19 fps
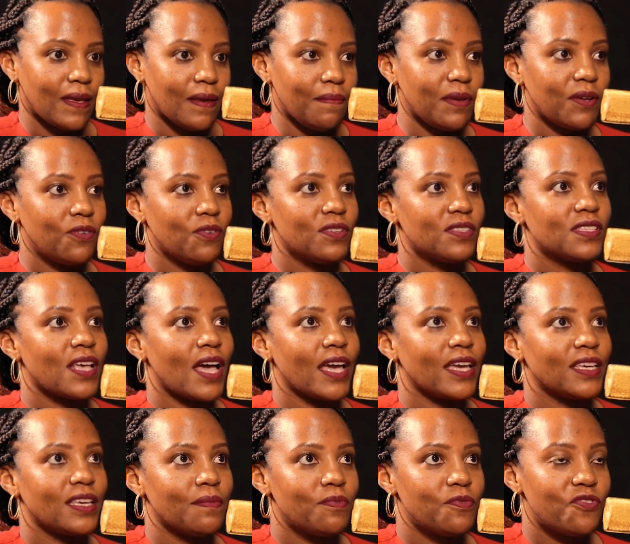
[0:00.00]
Because I
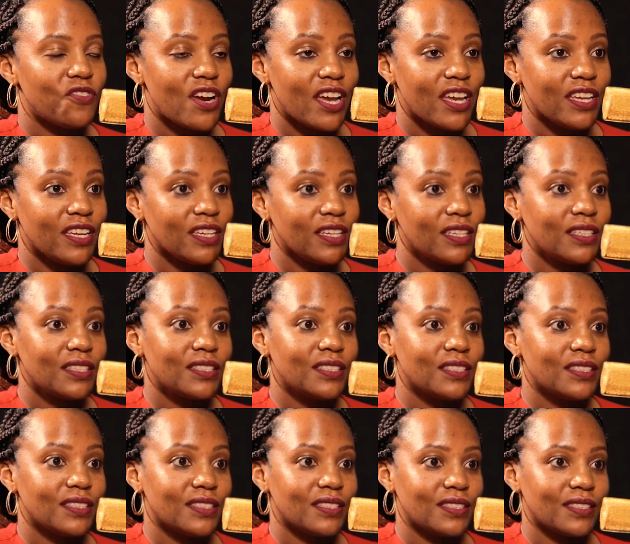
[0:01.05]
keep trying,
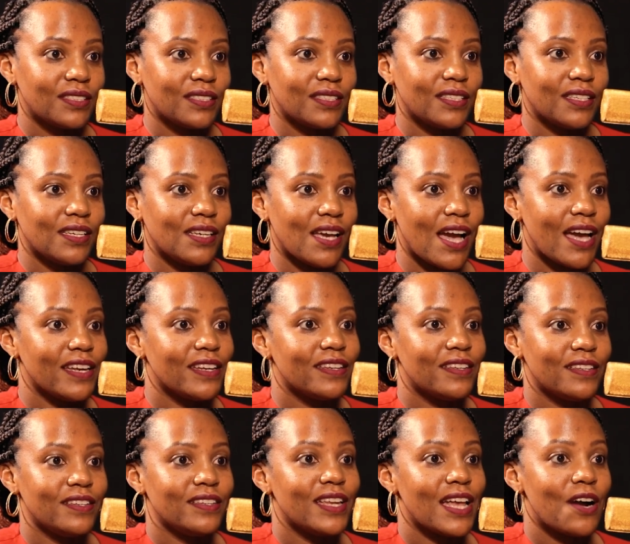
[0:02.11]

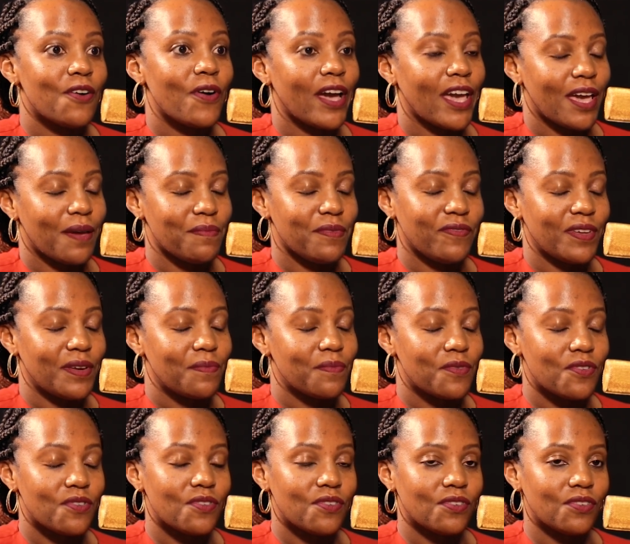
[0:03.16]
and now I am even
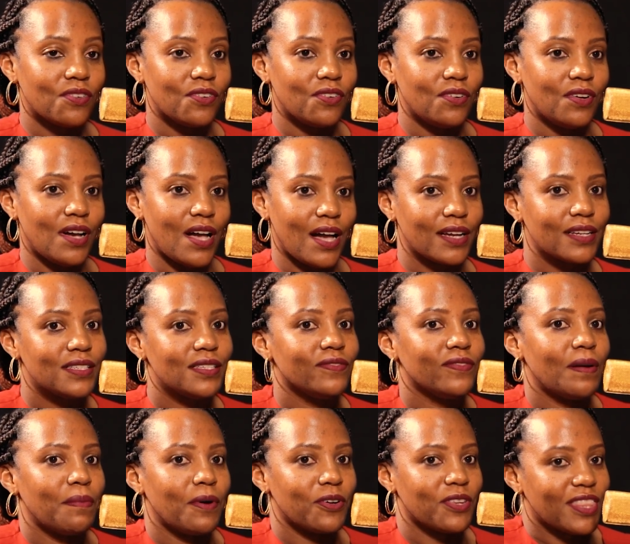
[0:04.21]
more active
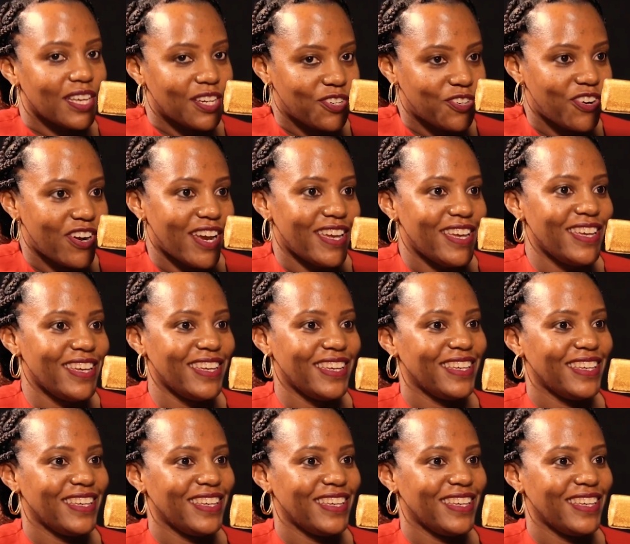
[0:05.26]
about the trying.